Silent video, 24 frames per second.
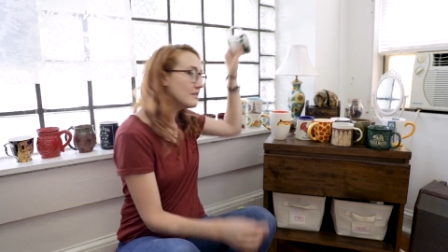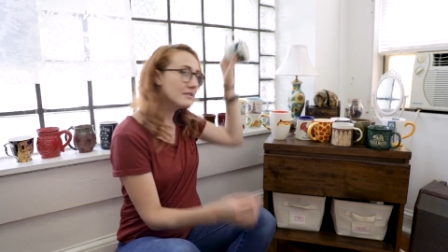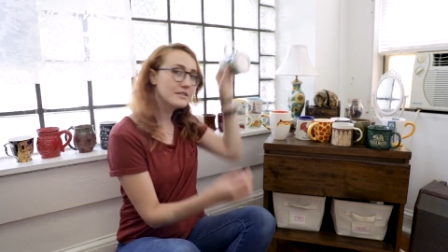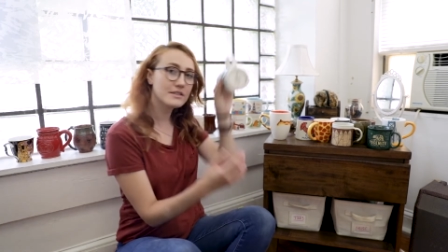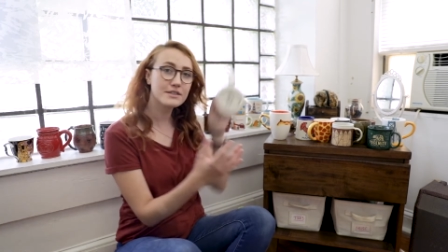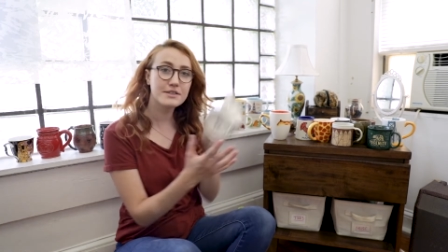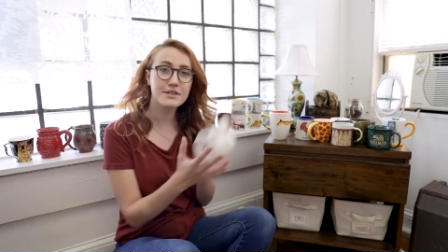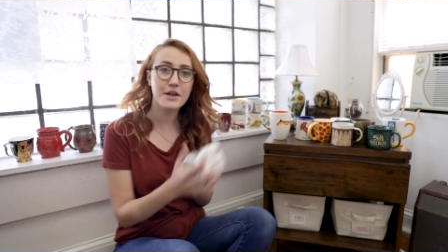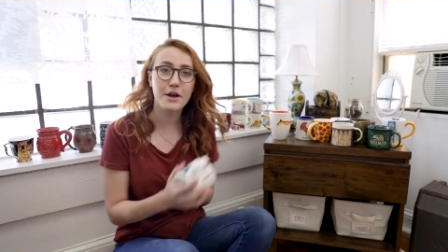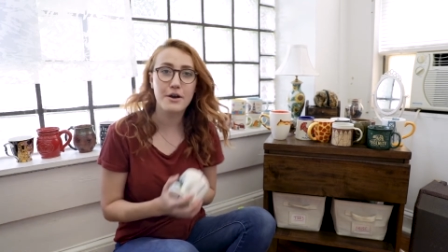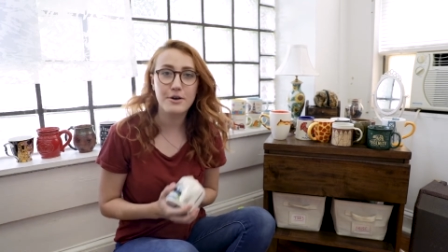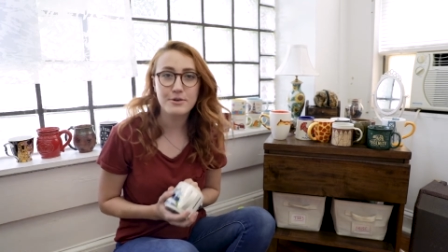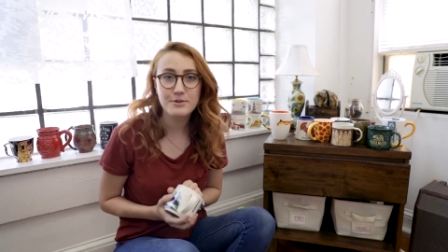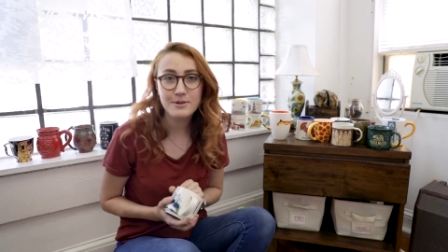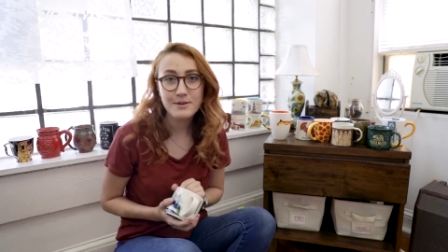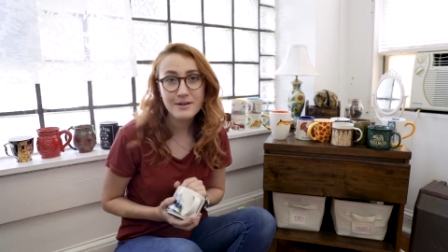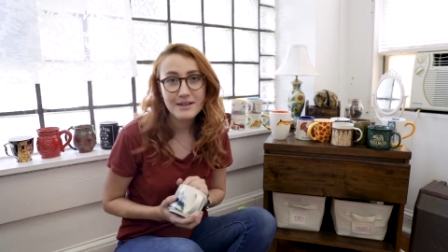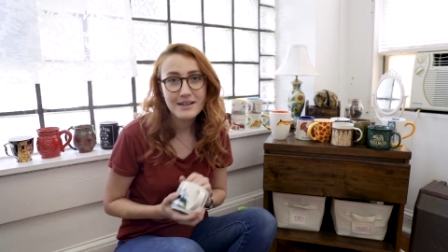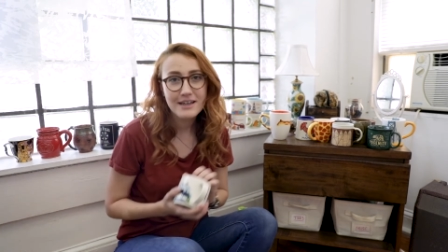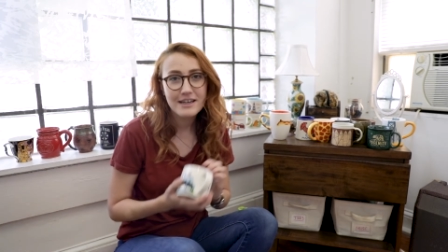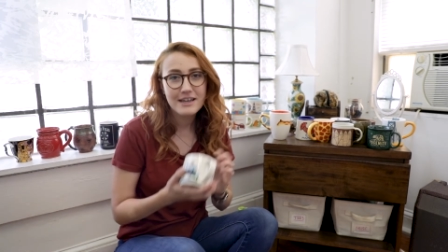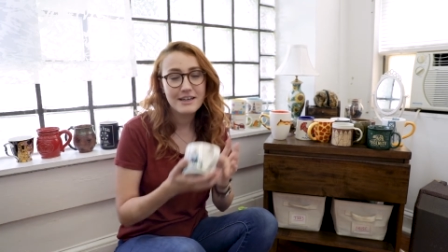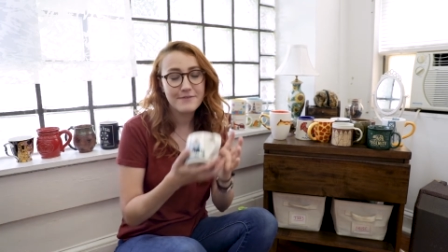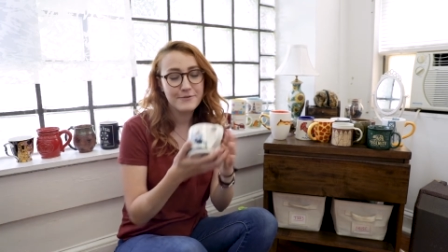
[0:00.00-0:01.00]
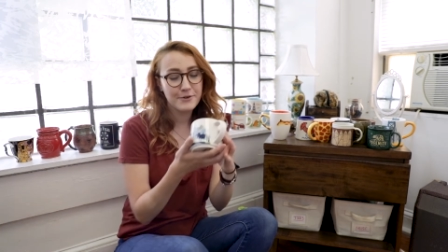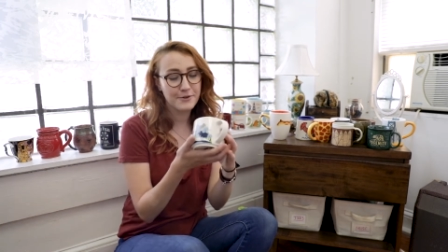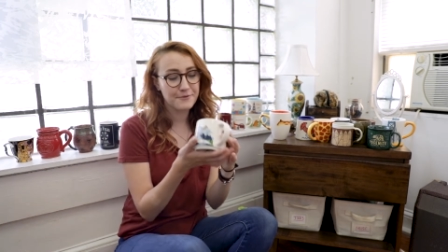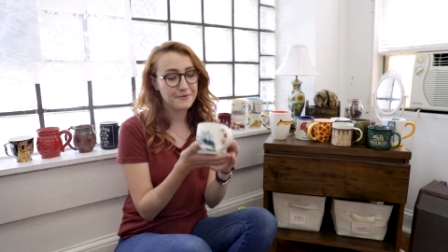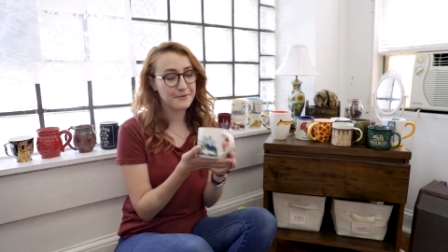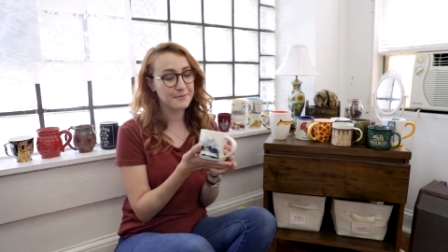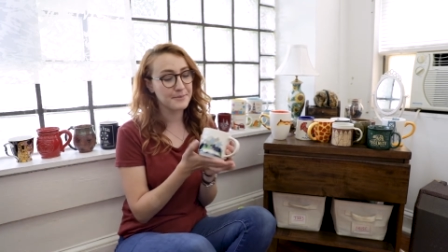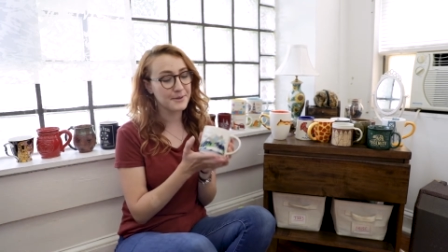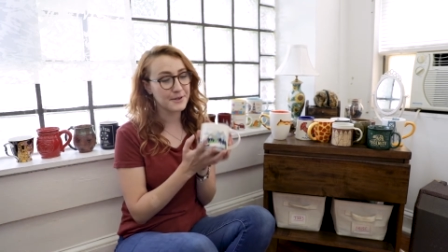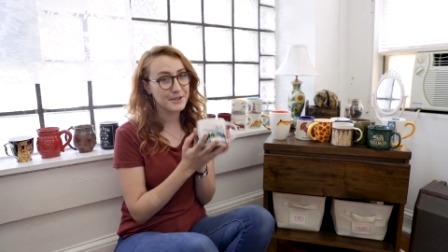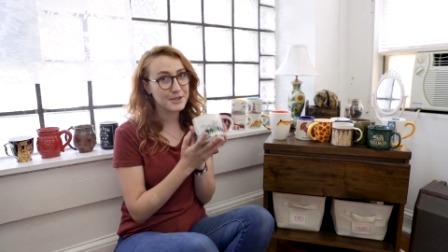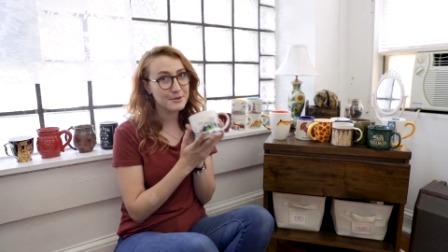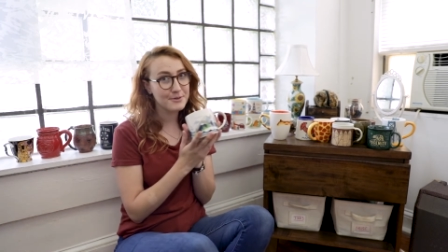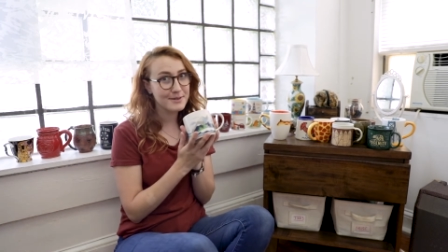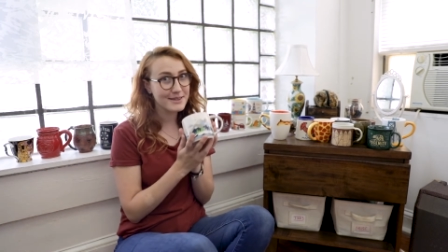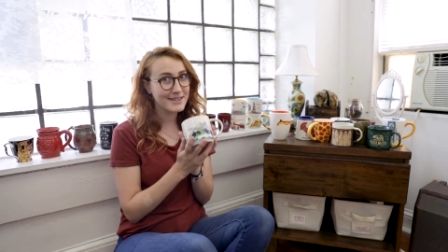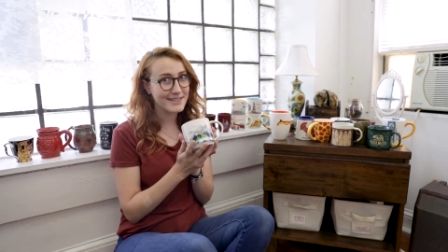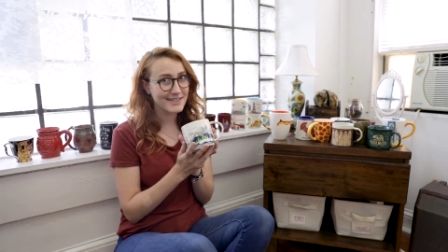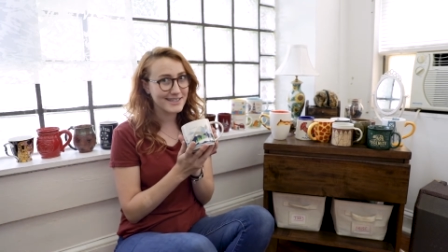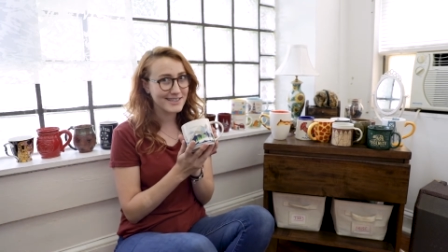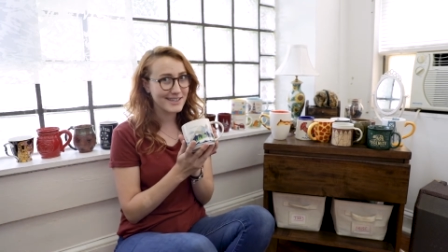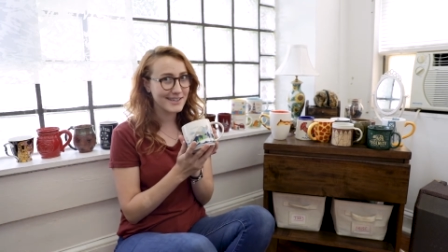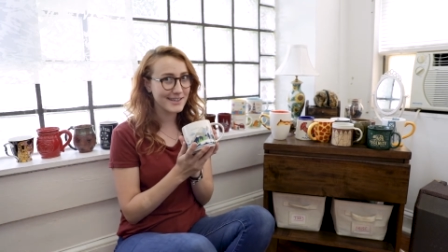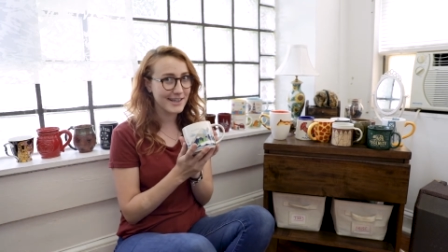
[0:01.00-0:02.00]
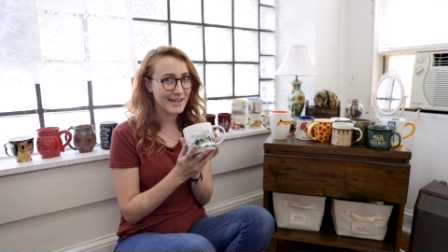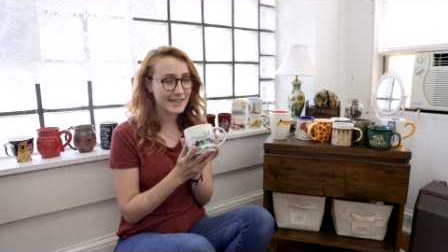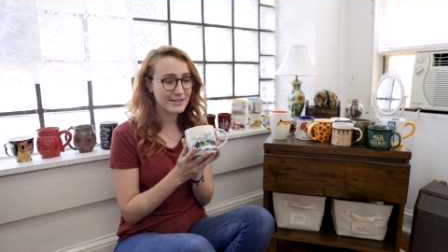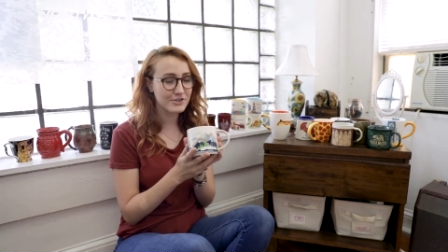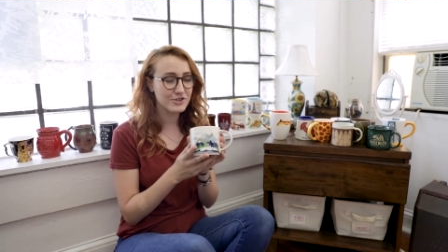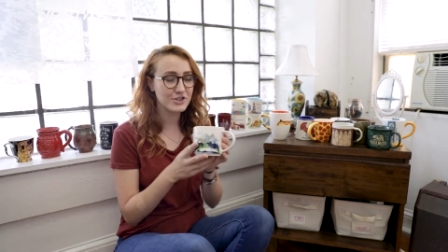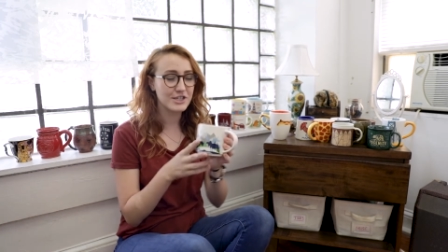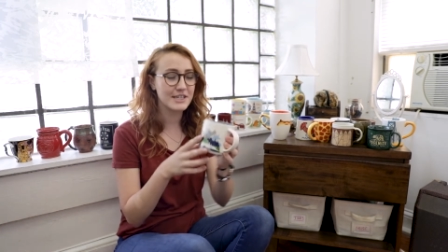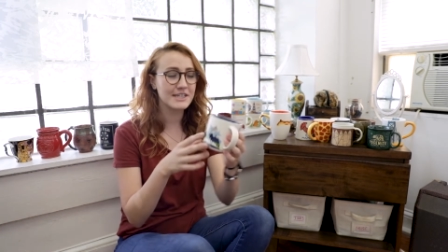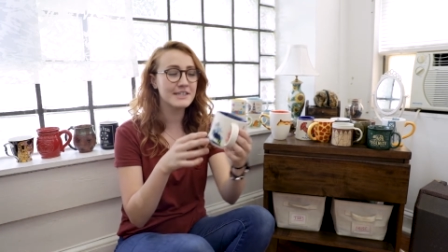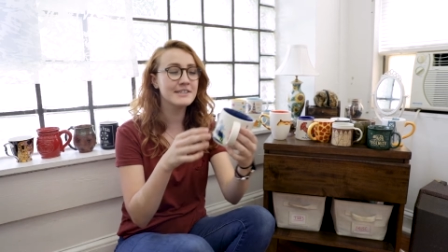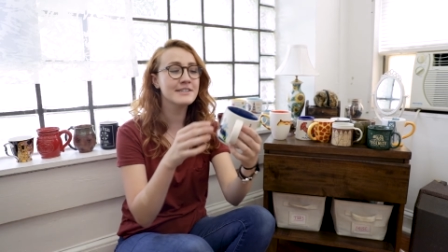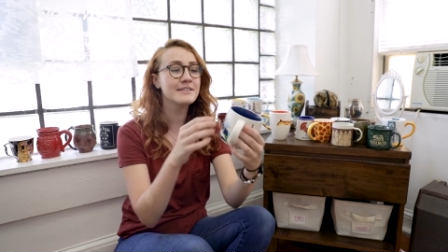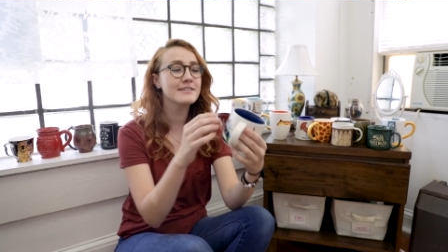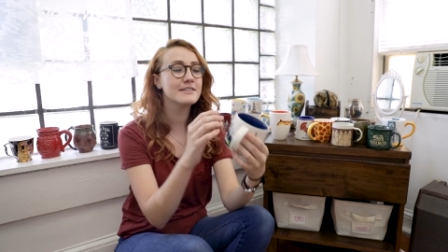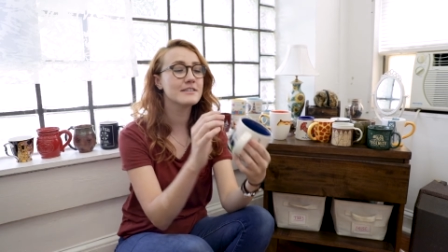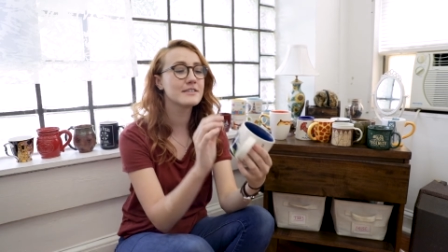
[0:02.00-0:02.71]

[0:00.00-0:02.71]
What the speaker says: So if you're familiar with this collection,